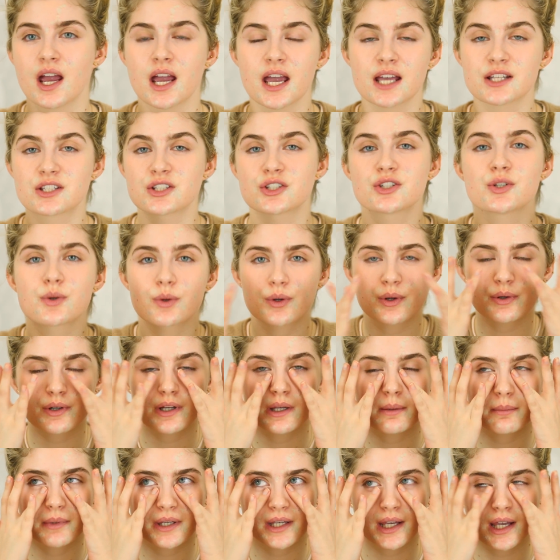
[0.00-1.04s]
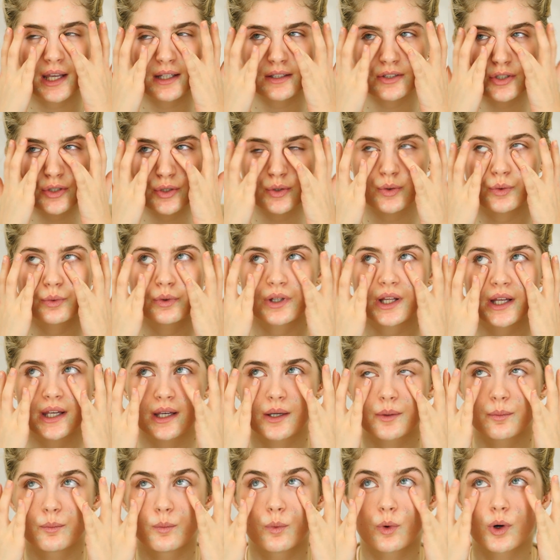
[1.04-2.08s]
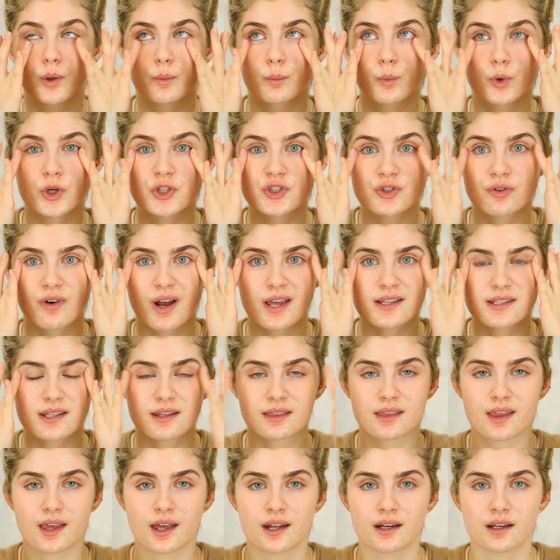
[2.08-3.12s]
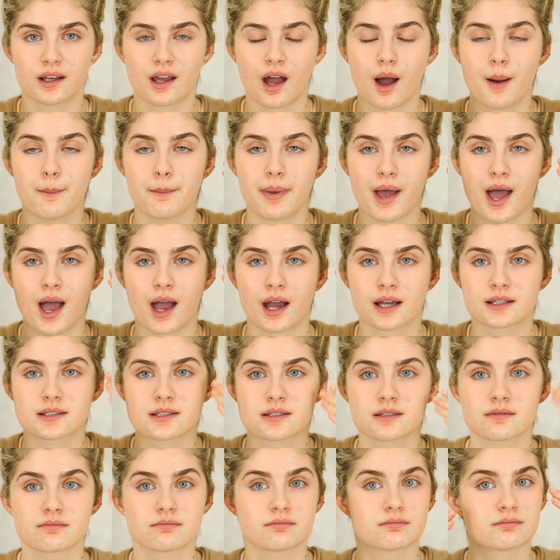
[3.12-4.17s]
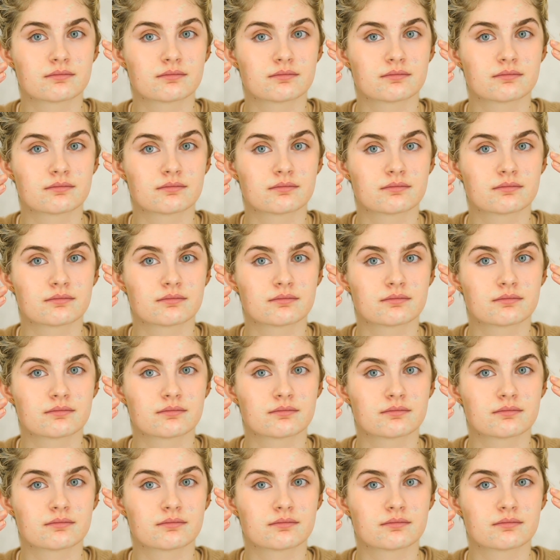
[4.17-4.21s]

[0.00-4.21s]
It's too creamy and too like more moisturizing than compact